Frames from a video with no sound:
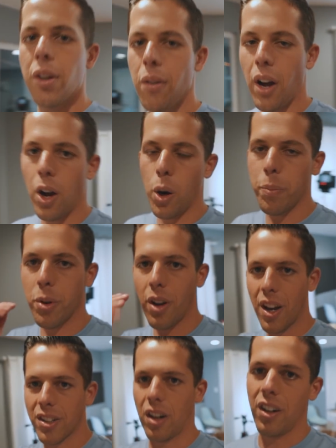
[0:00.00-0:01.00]
So I hope you
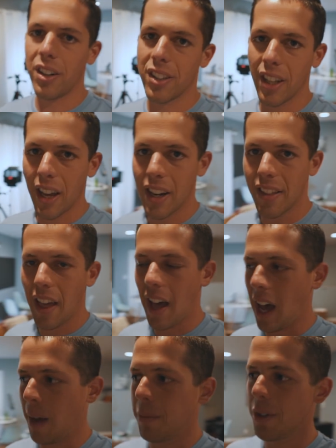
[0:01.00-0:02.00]
guys are excited
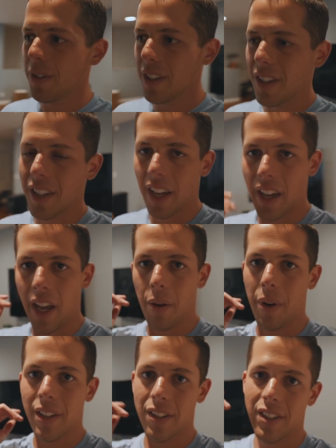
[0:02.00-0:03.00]
that I'm doing this. I
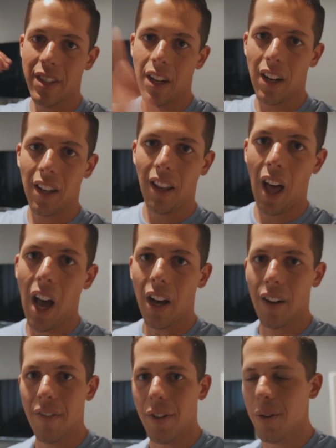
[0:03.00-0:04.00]
can't wait to see a
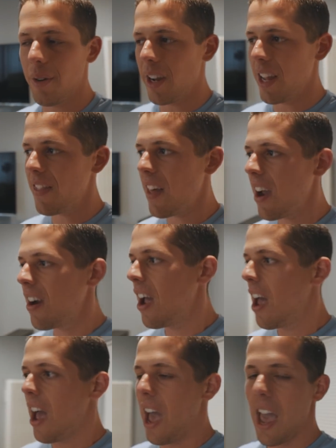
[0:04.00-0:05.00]
lot of you in
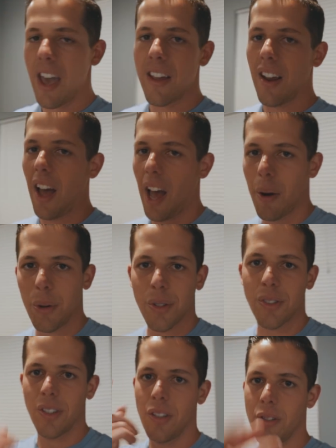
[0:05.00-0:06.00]
there, and I will
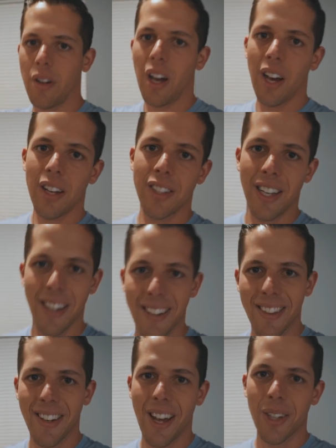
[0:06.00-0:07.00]
see you guys
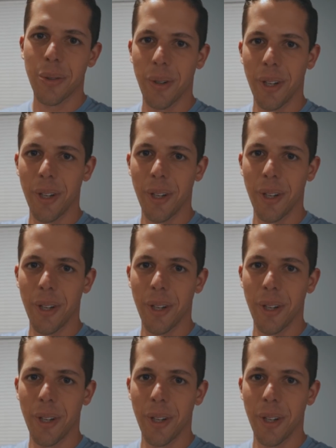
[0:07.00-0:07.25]
in the next